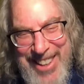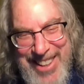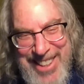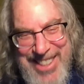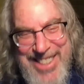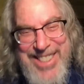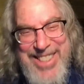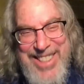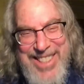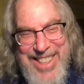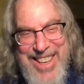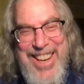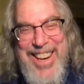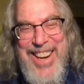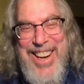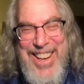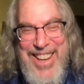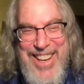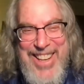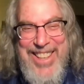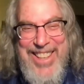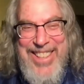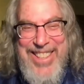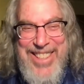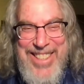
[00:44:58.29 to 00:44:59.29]

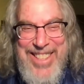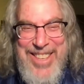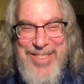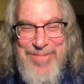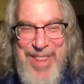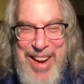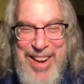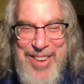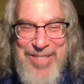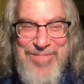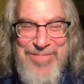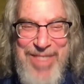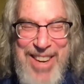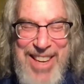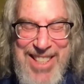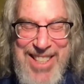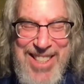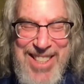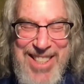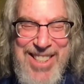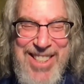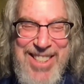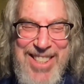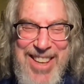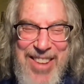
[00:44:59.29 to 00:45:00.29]
is about
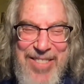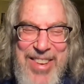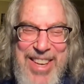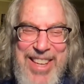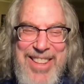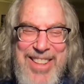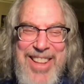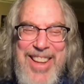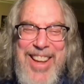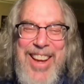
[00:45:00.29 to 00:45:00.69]
buses. I mean,